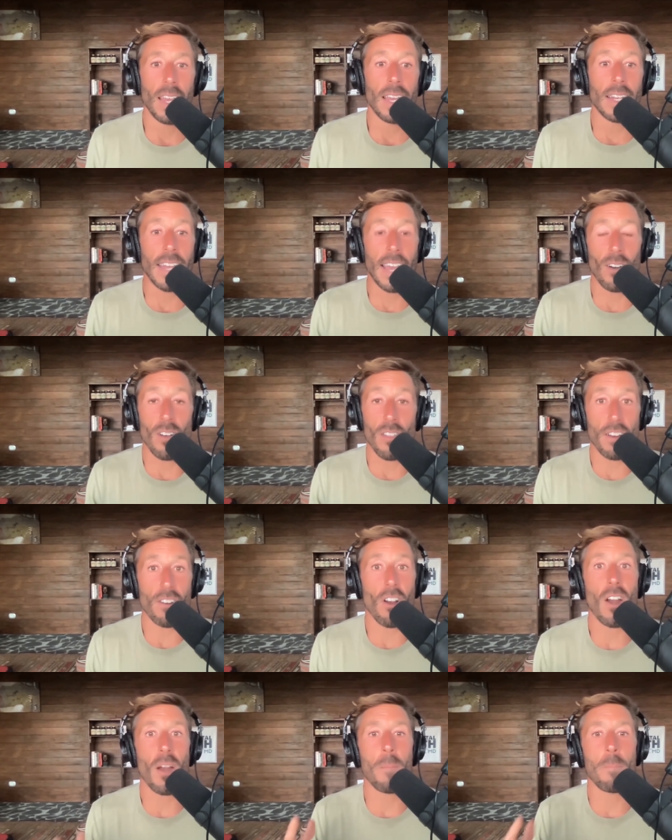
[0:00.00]
Now, there
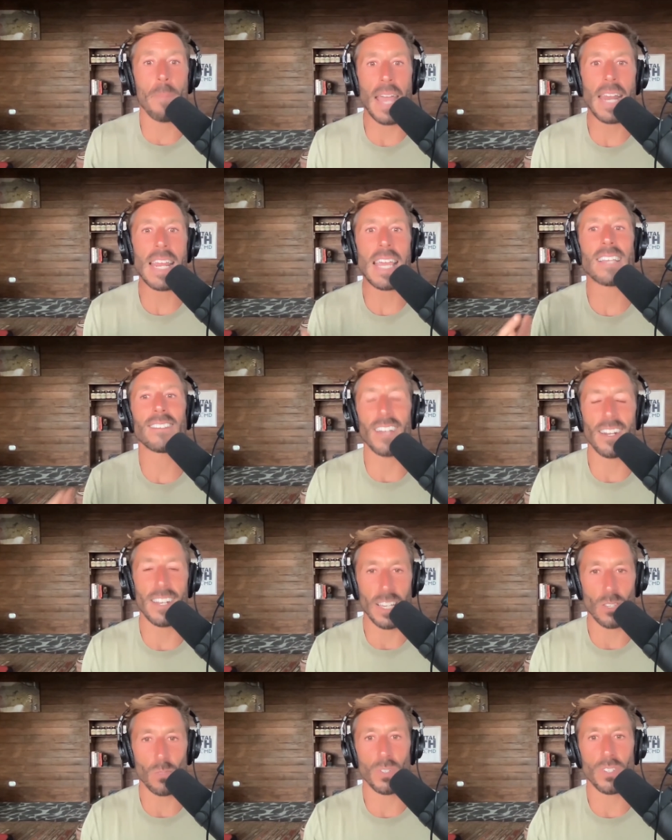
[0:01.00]
are many
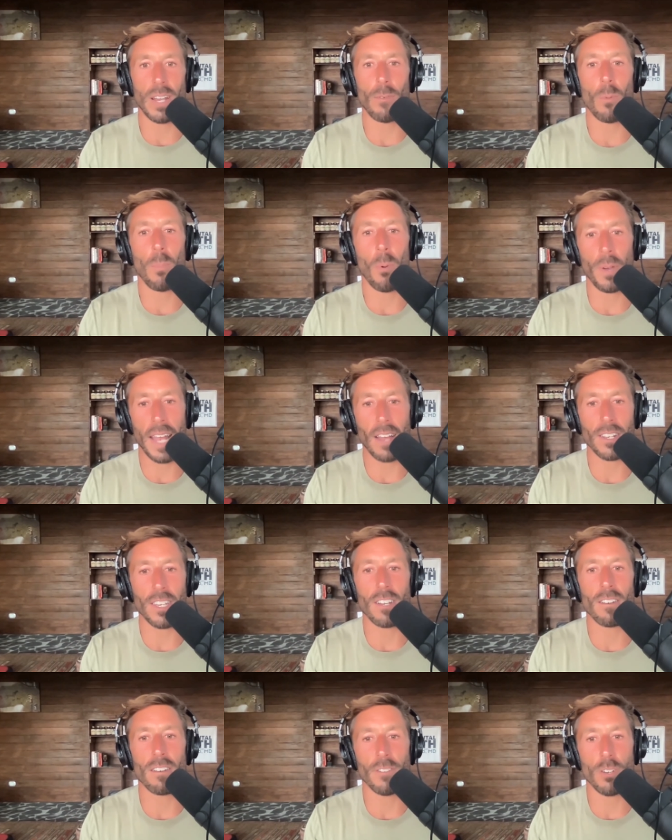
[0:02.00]
studies, which I will point out
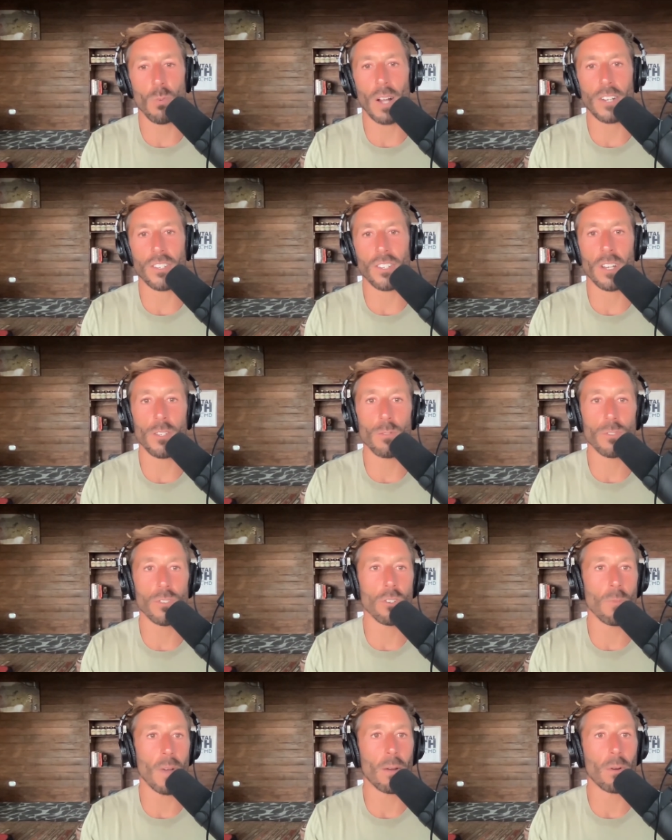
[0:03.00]
here. If you're watching on
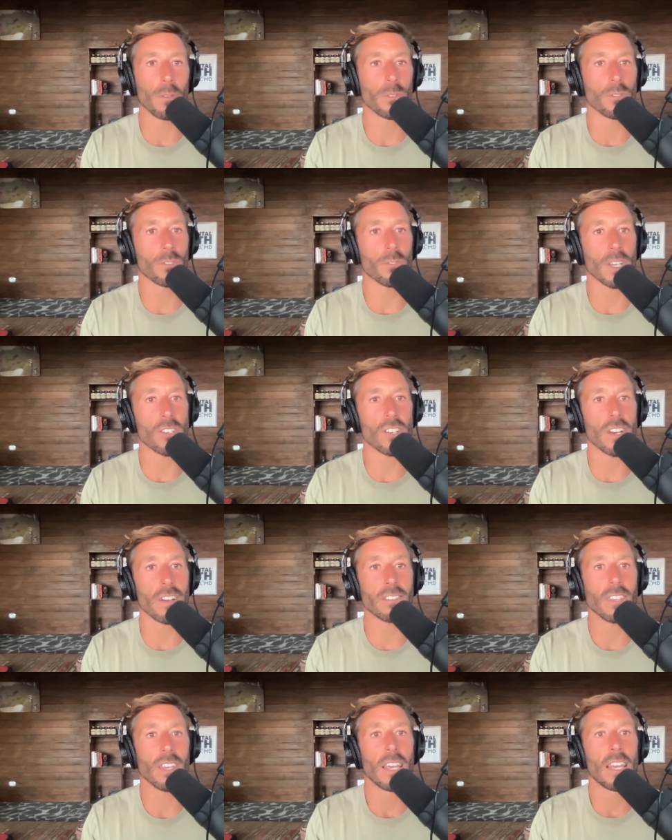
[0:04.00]
YouTube, I will do screen
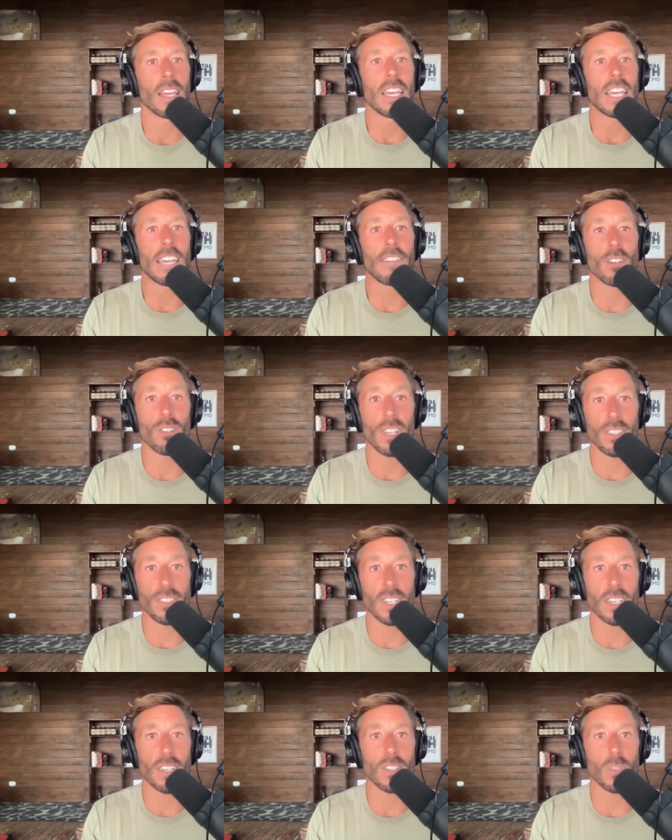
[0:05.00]
shares. If you're
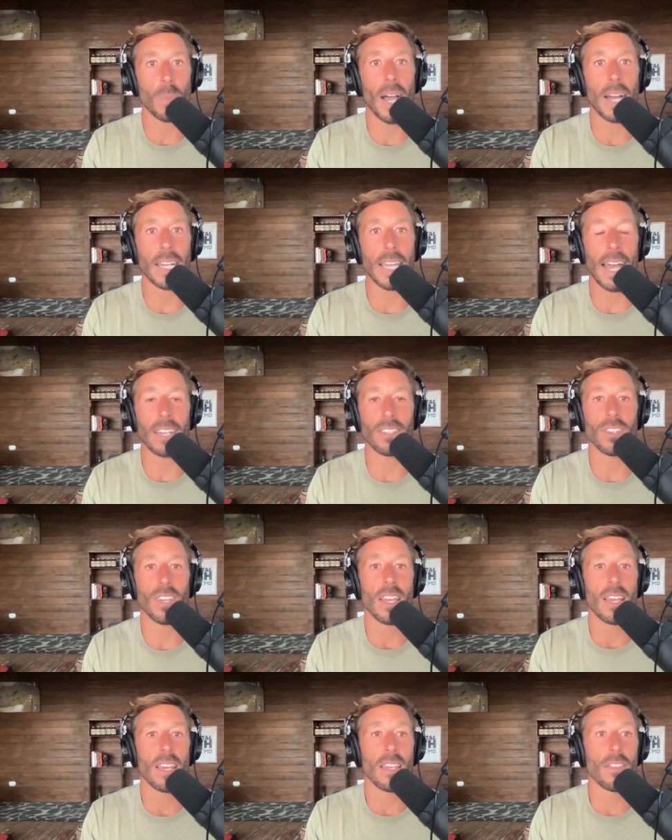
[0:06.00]
listening to this podcast,
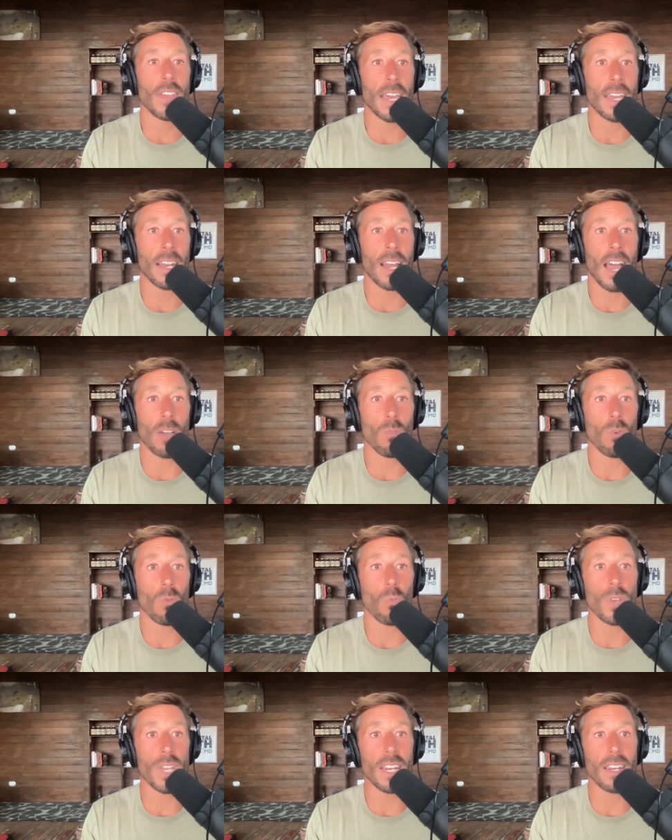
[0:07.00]
then I will
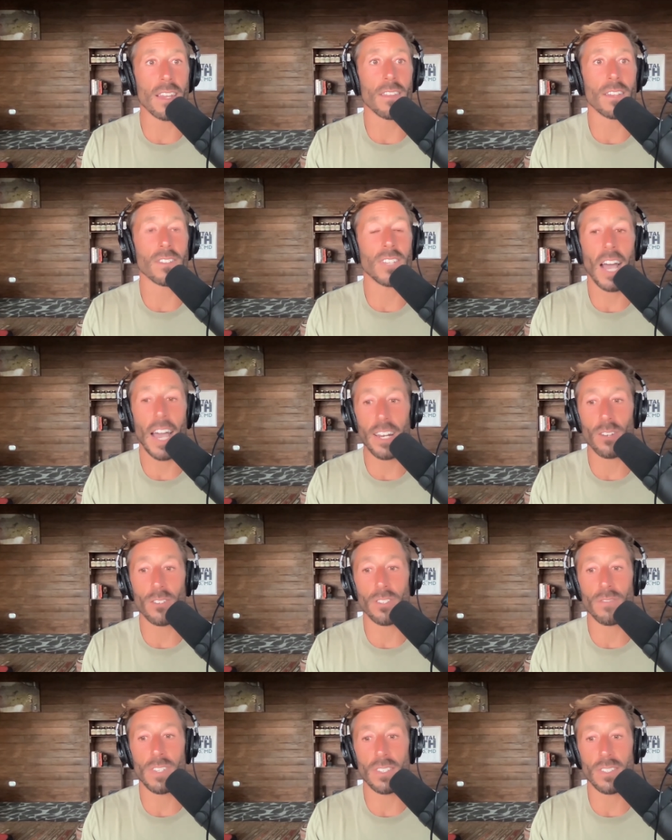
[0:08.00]
read the
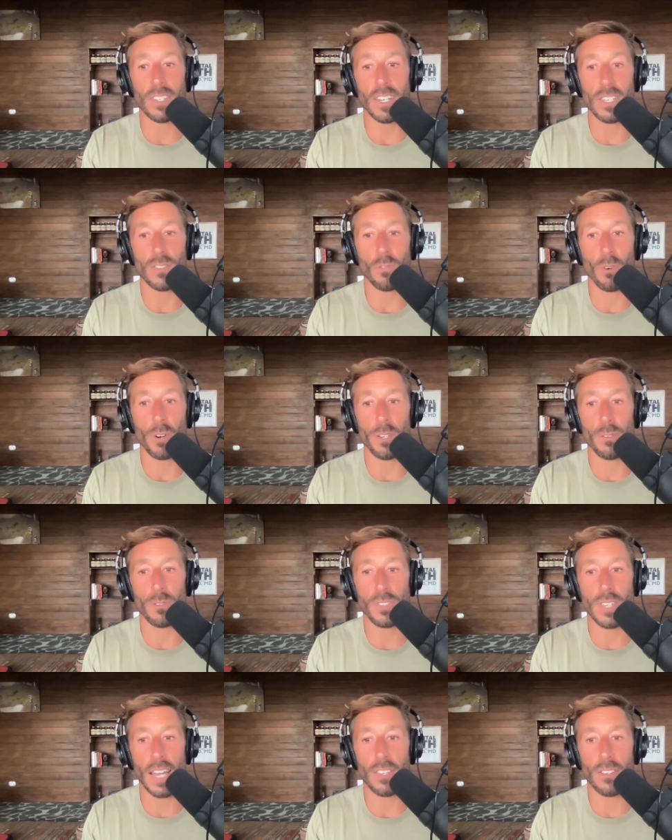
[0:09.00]
titles of these studies for you
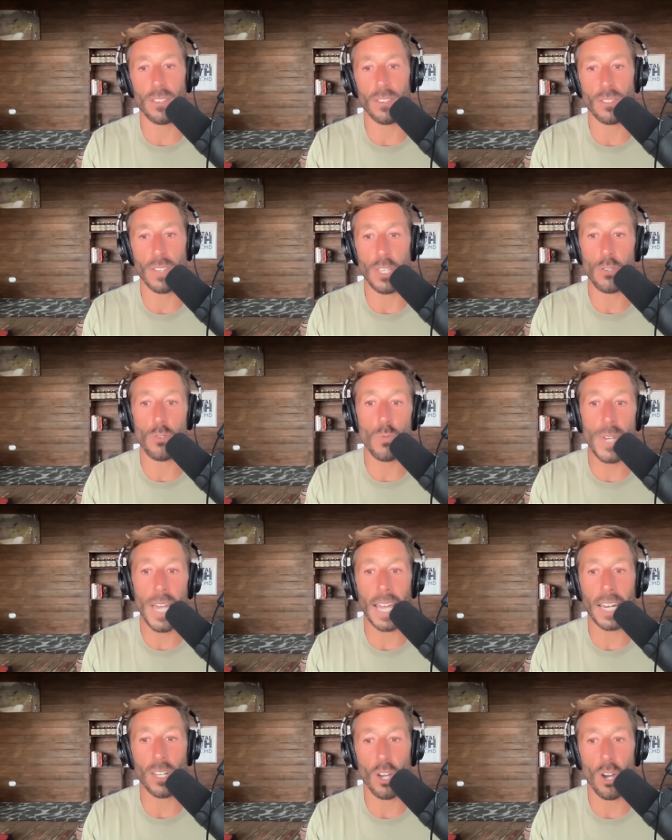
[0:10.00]
so that you
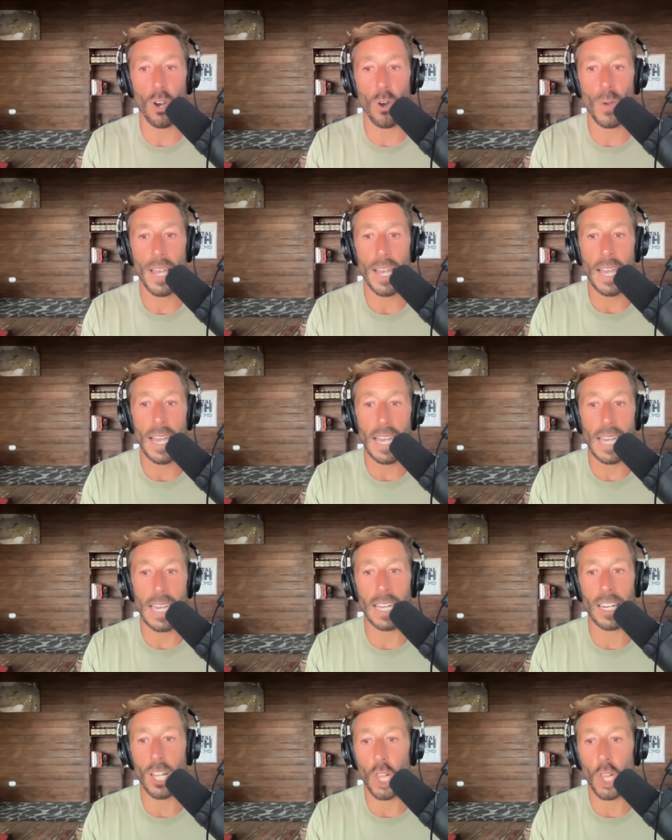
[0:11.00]
can go
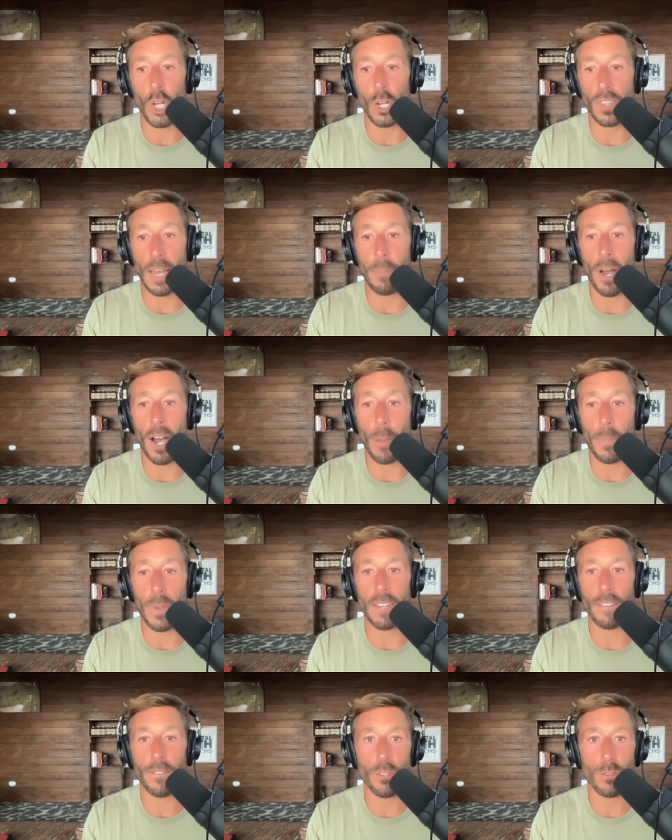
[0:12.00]
and look them up
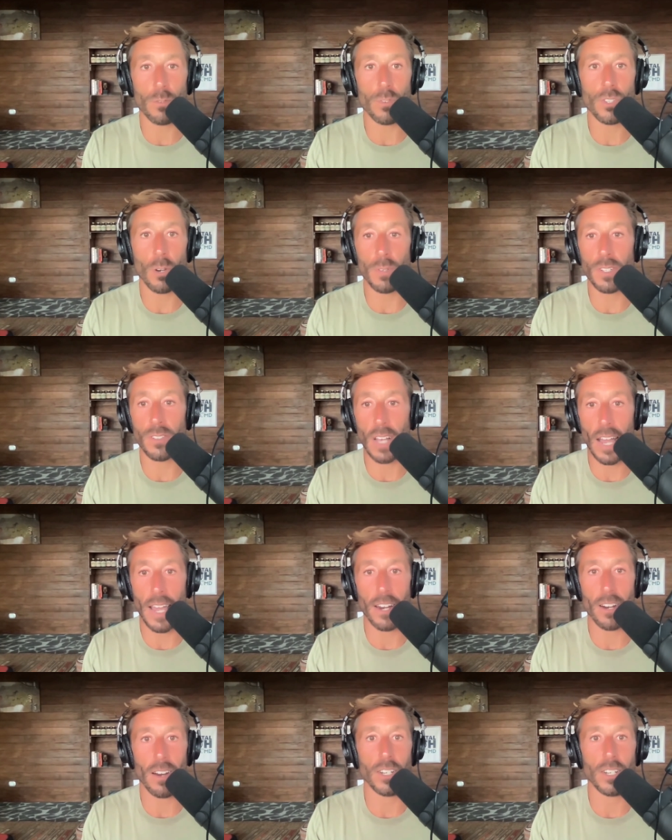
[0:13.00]
if you so desire.